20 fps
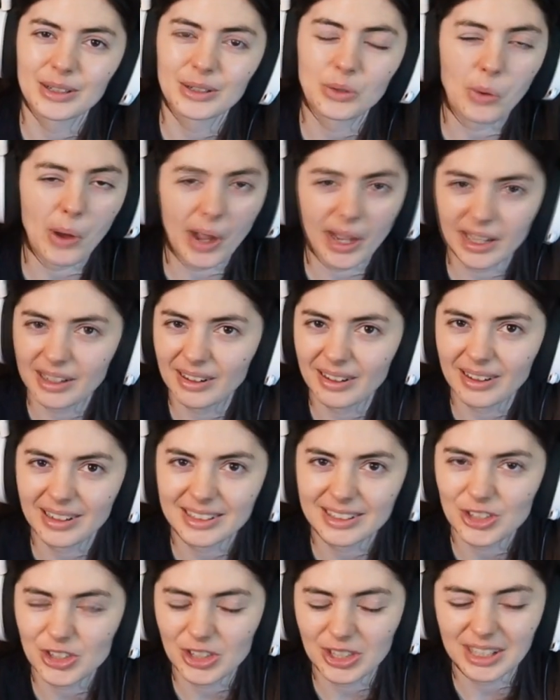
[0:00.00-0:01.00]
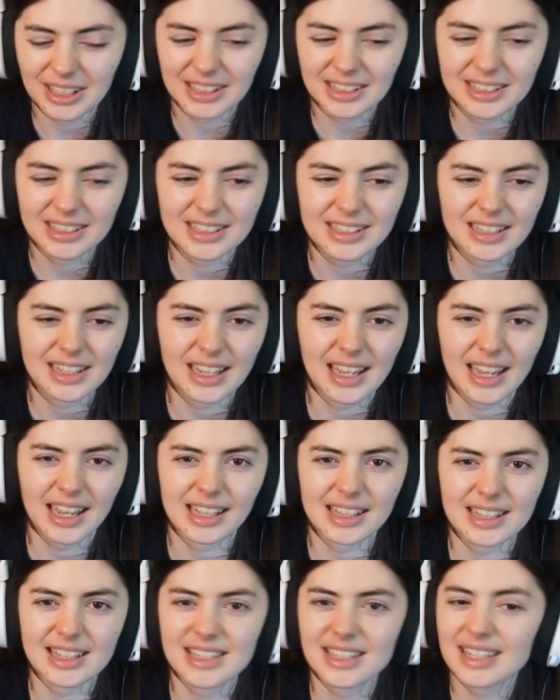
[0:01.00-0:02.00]
Qui-Gon Jinn
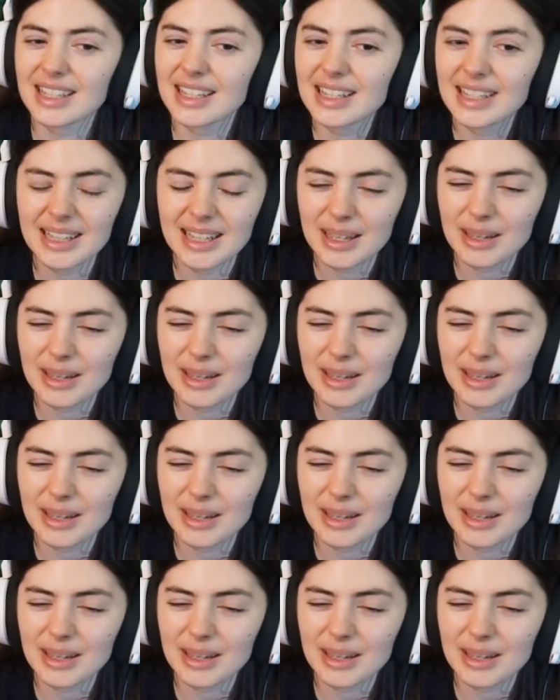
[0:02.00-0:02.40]
and seeing